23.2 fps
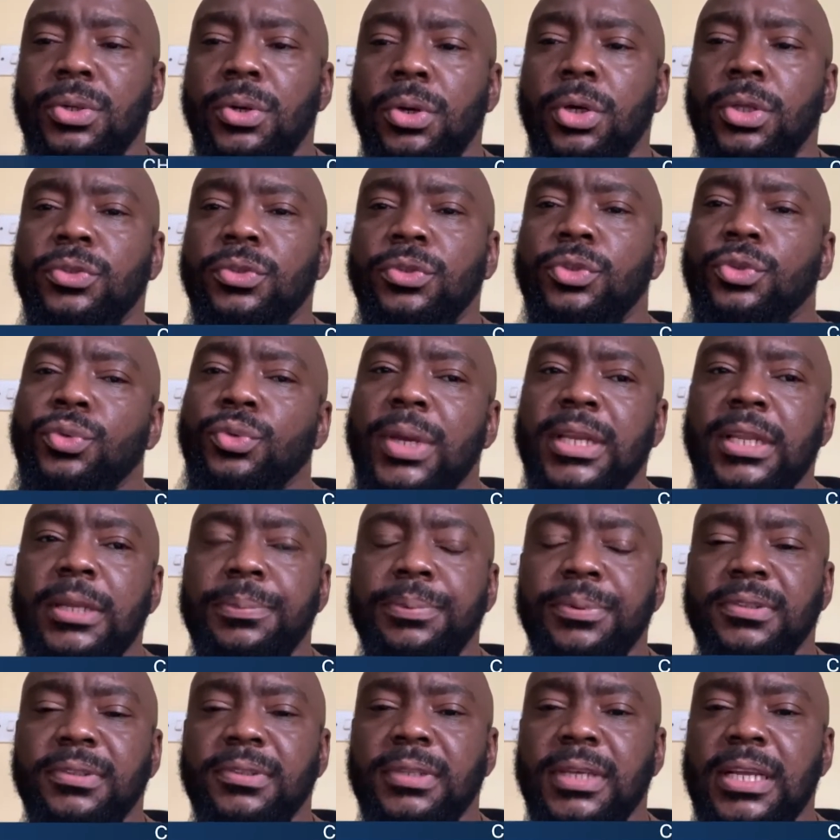or to
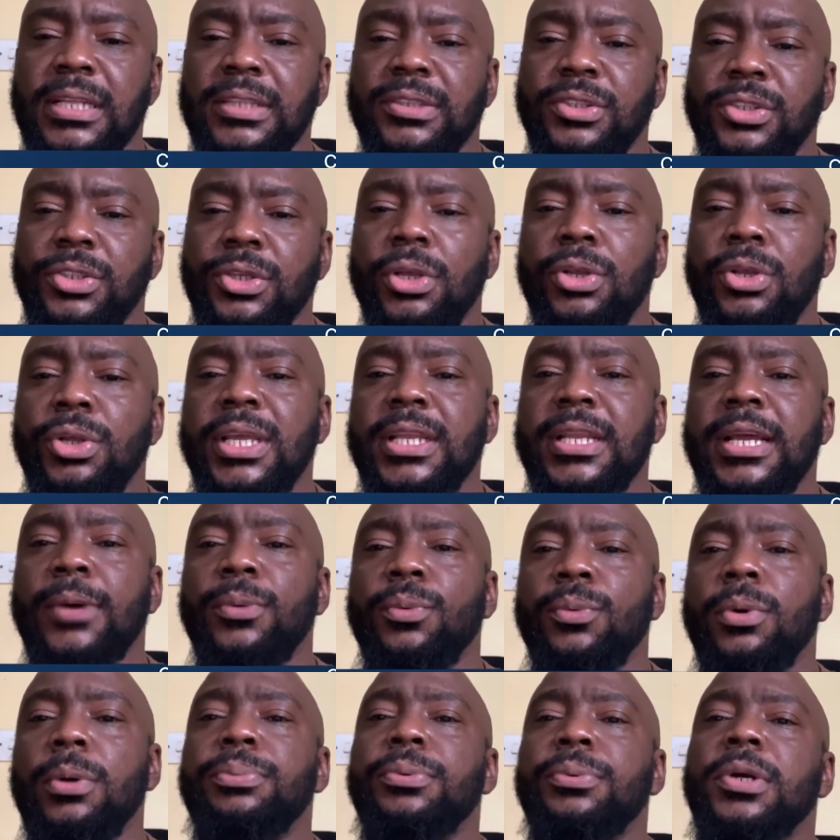20%, you're looking
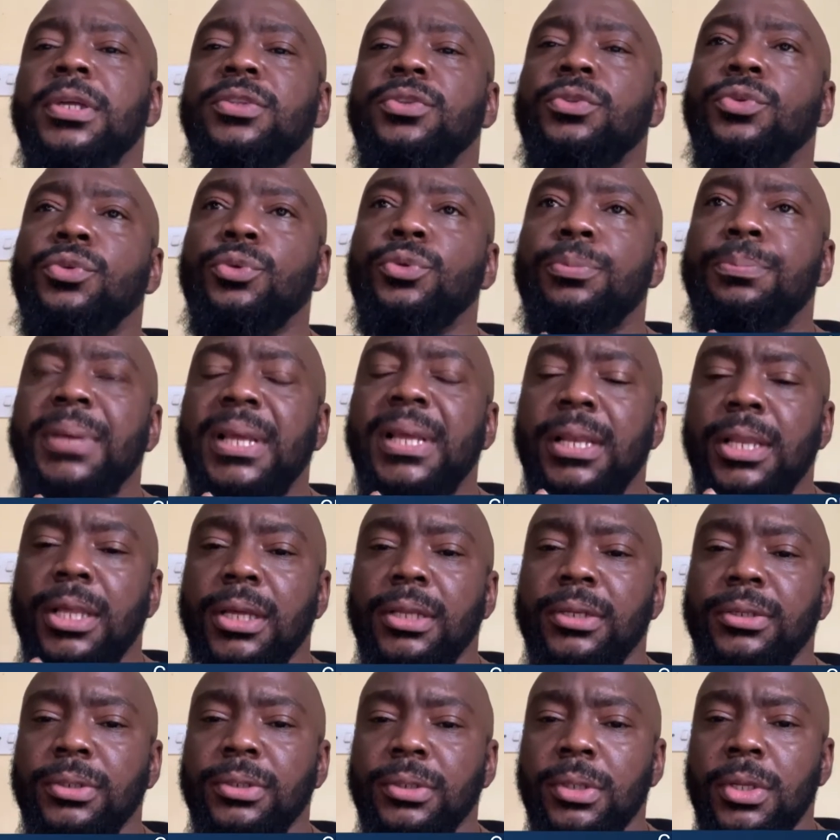at 1.2
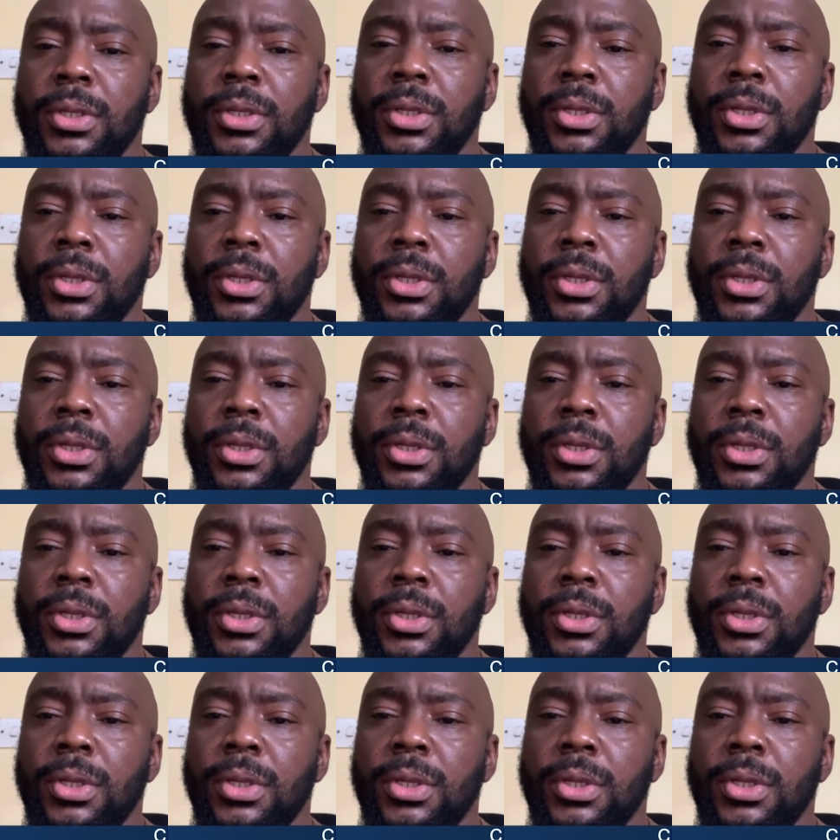billion